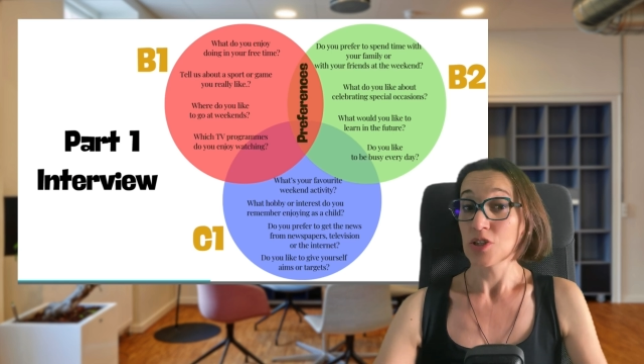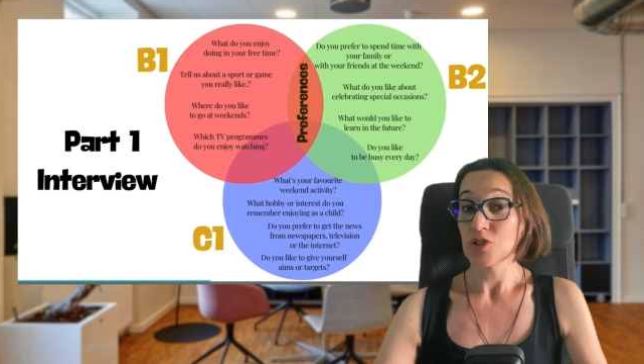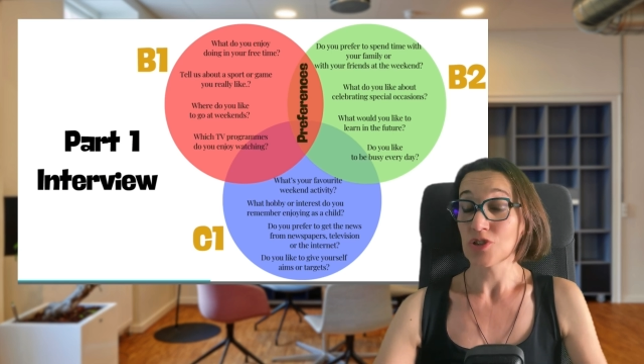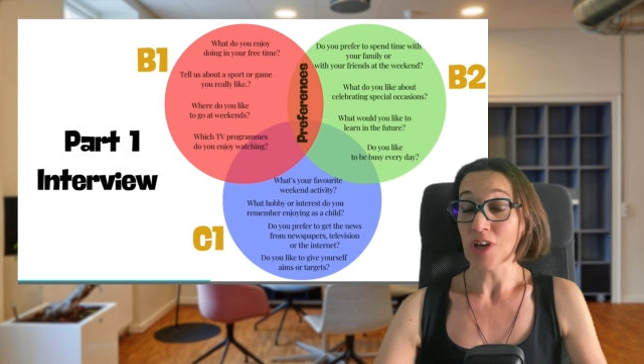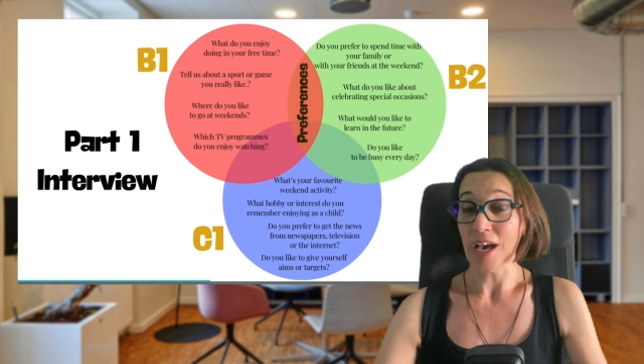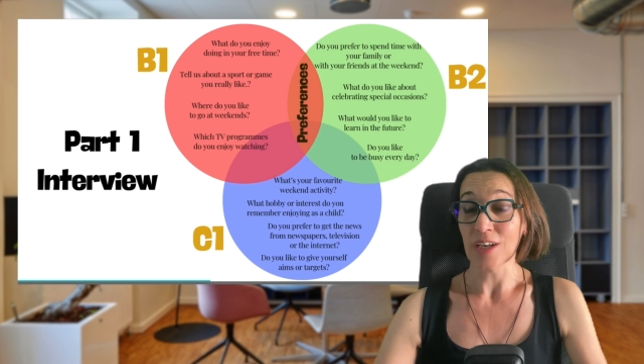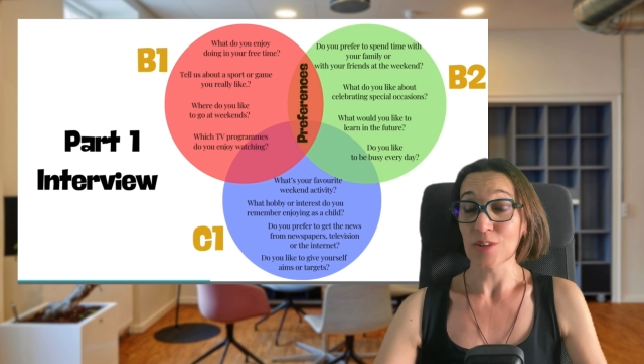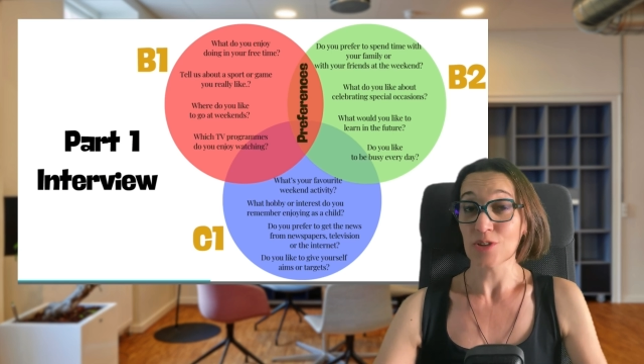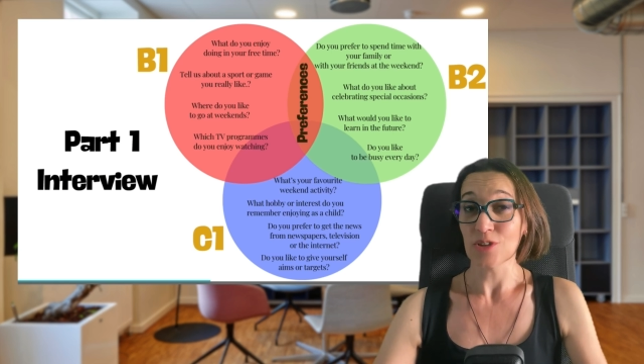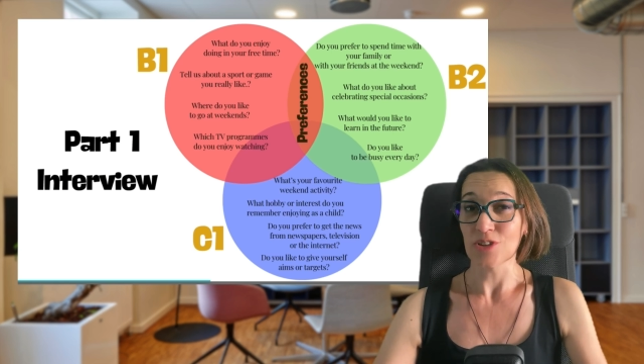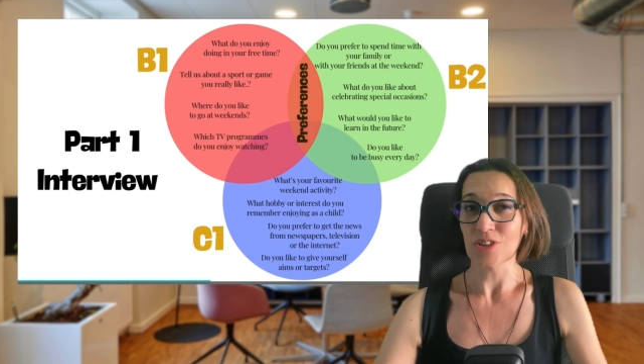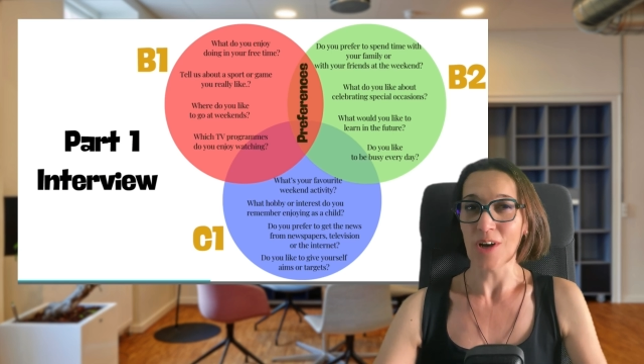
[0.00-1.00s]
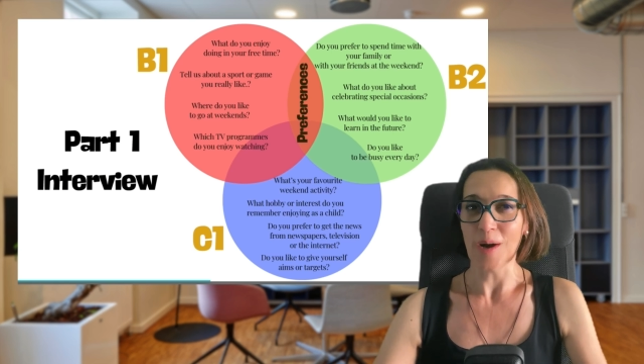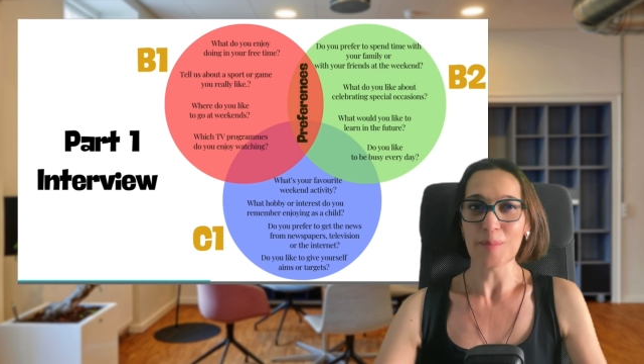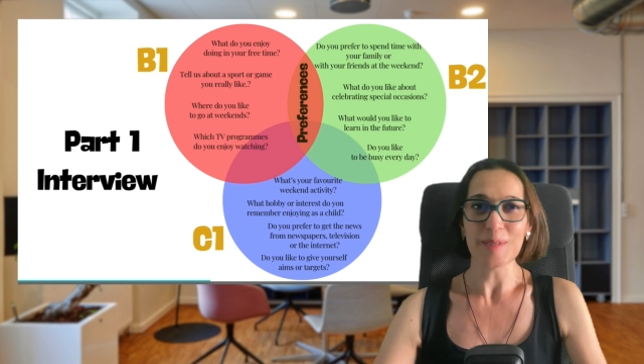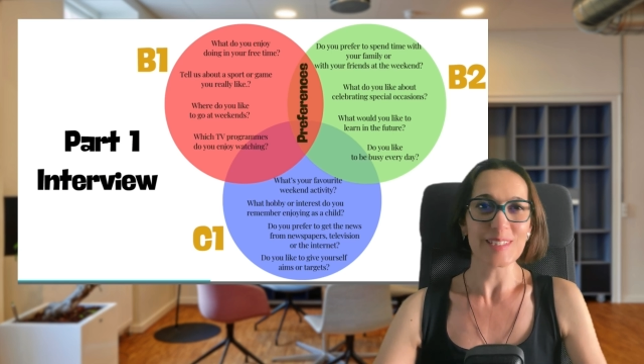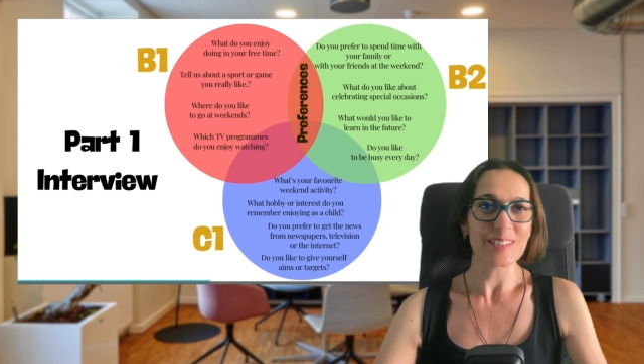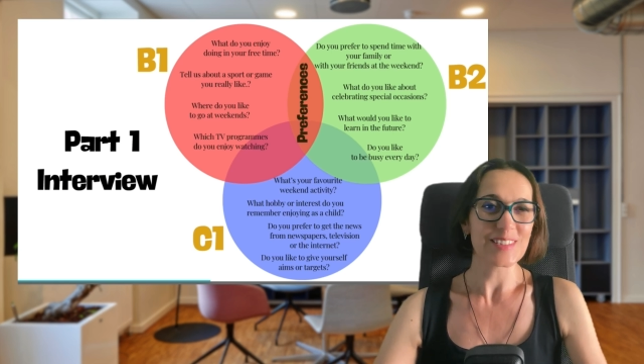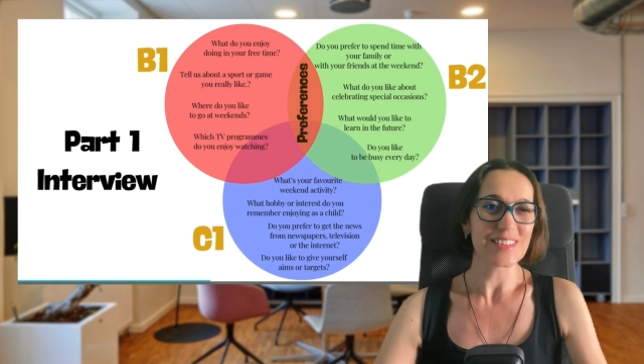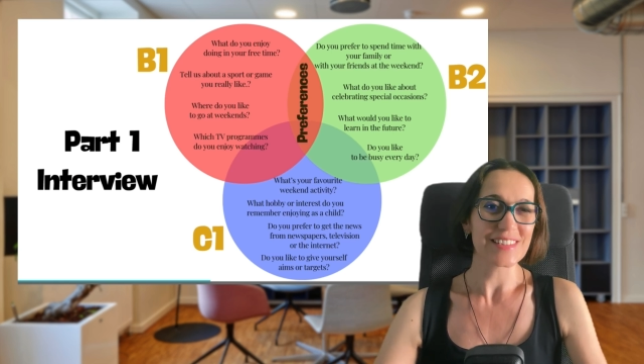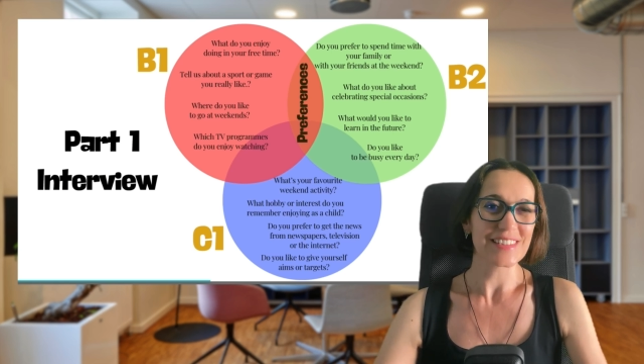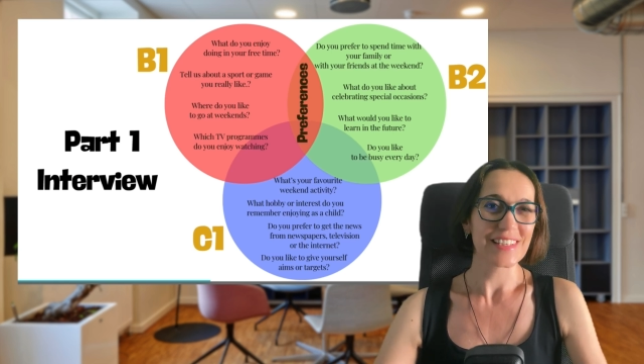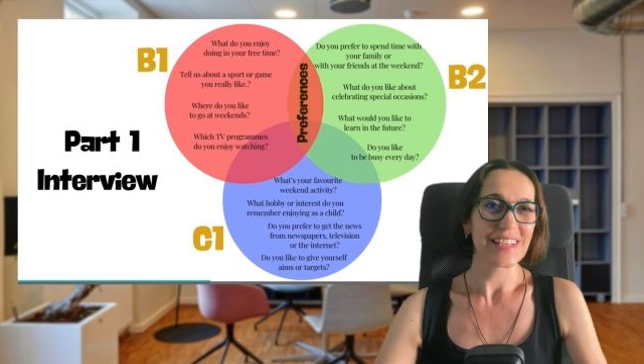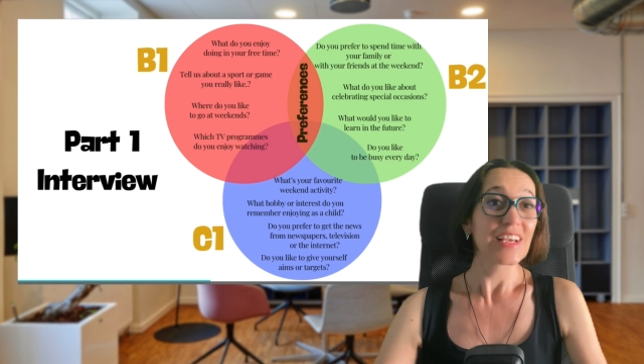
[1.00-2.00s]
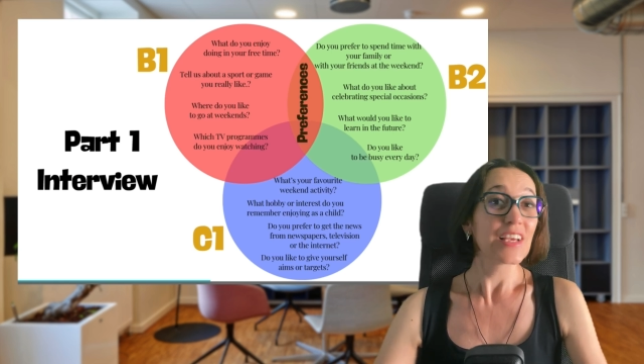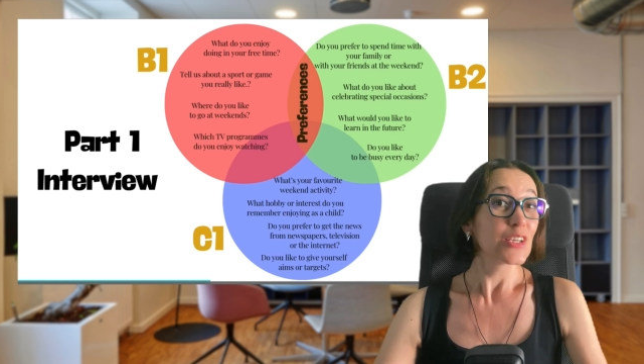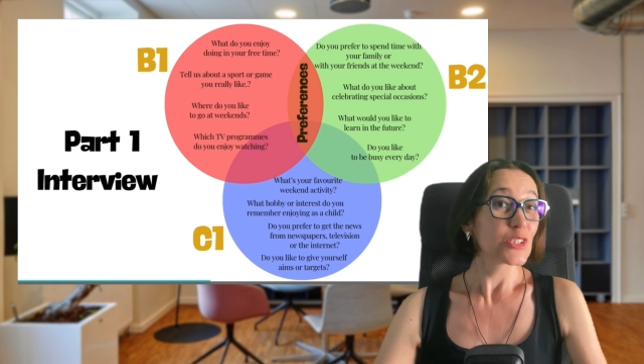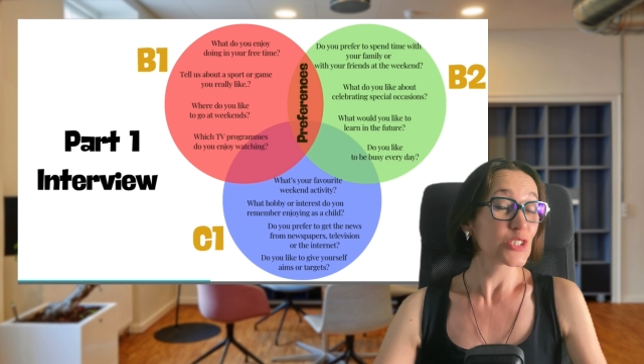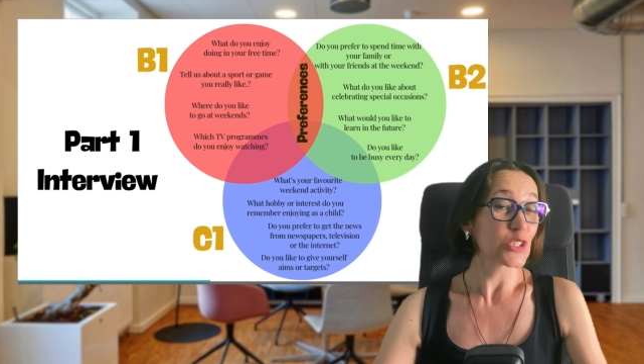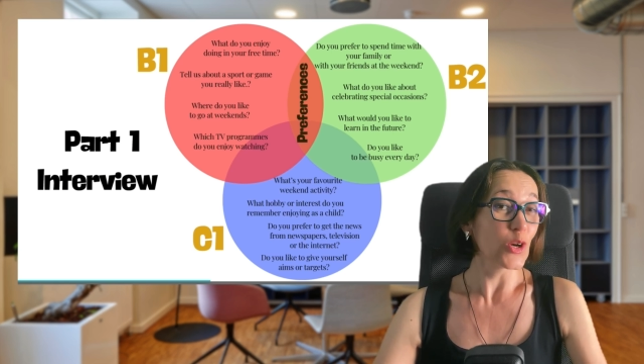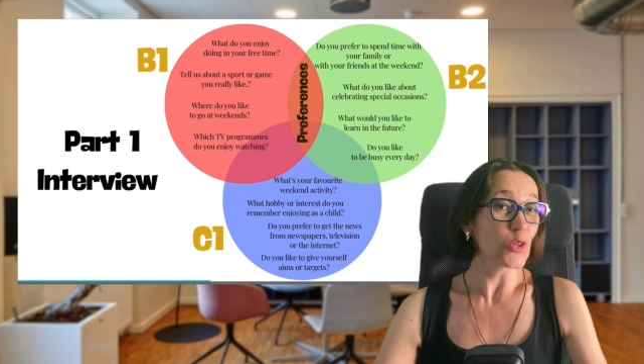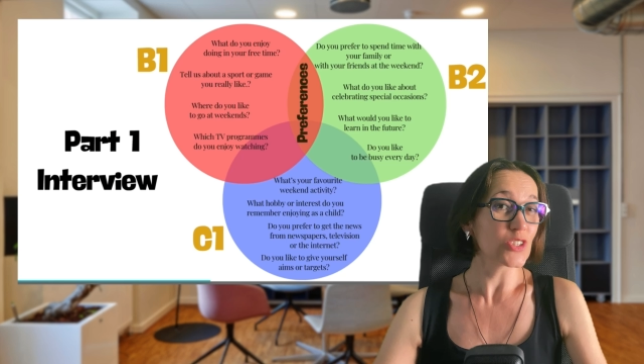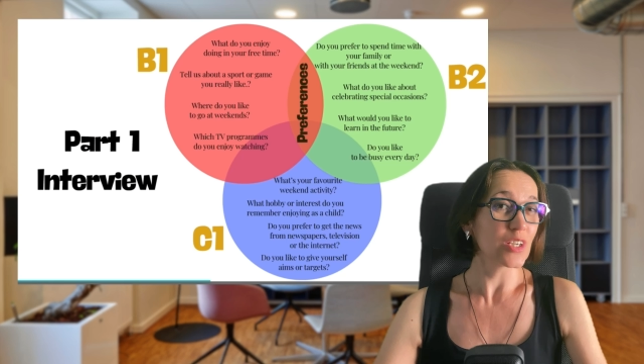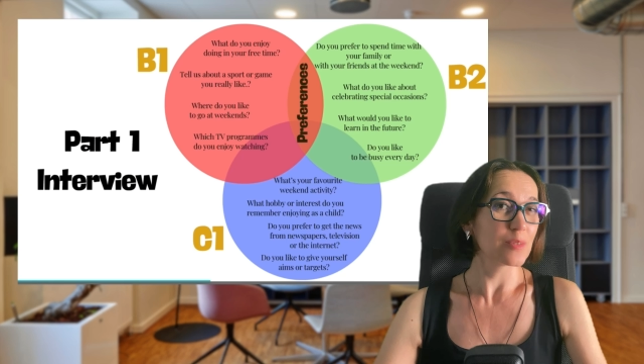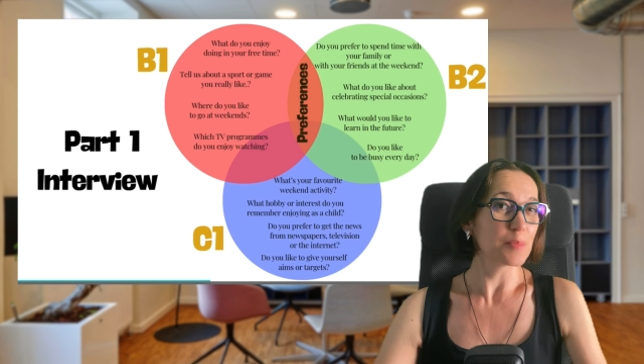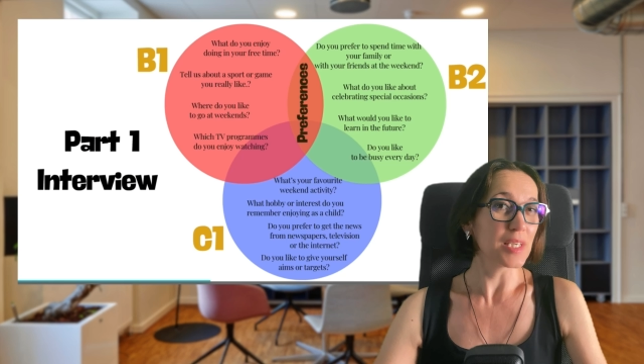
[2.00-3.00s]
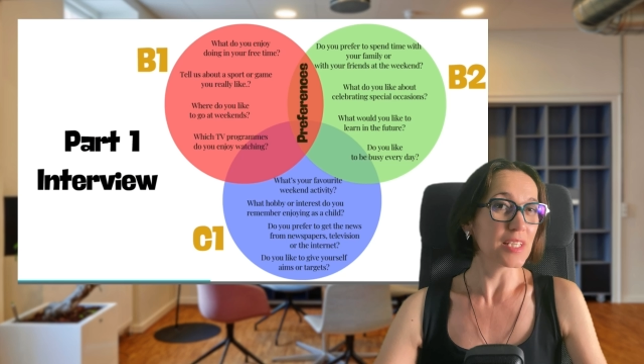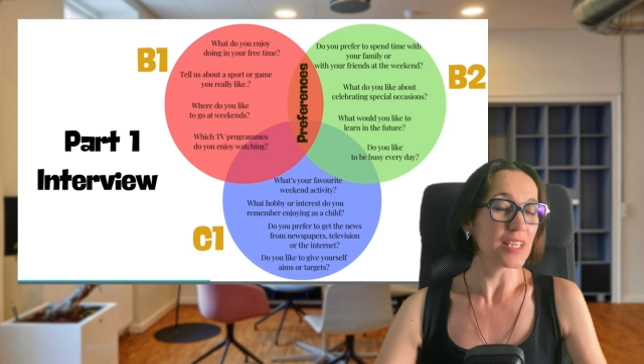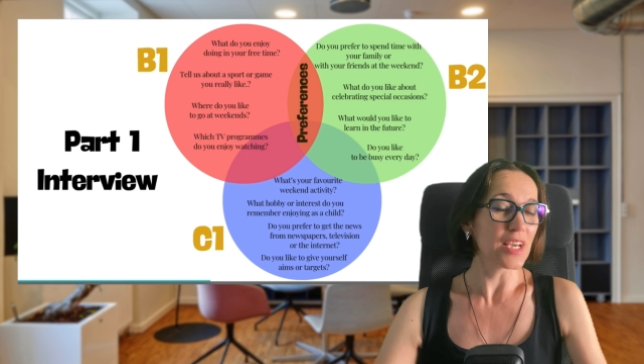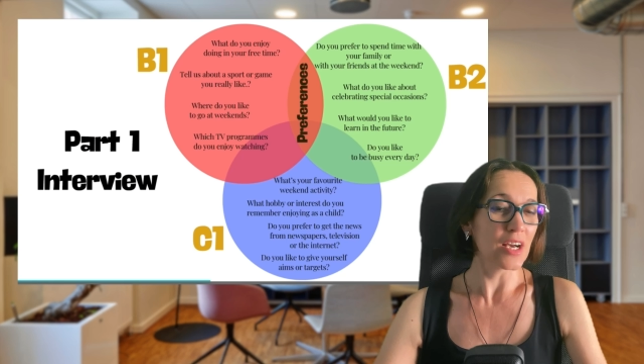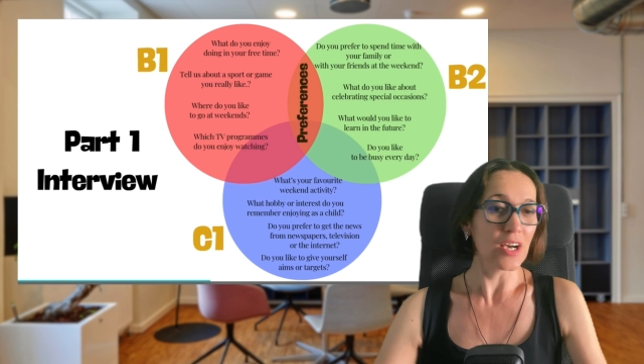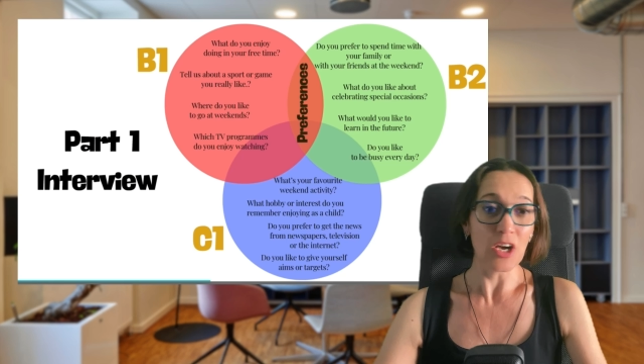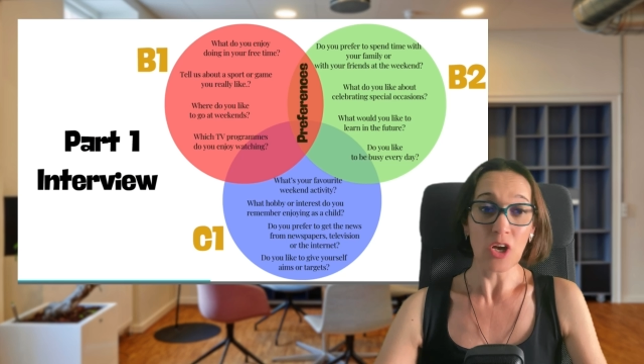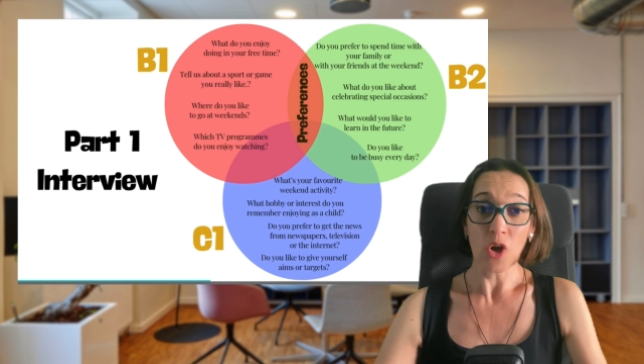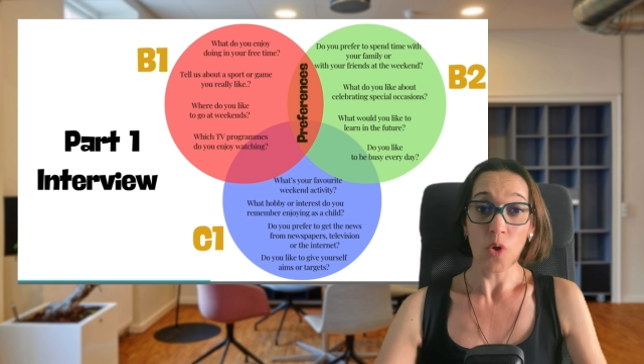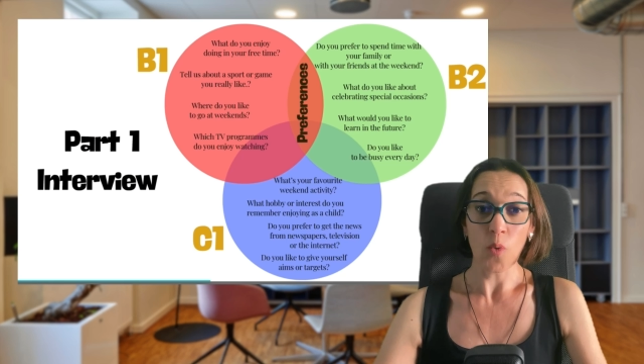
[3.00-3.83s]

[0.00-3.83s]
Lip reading: Childhood habits, social media,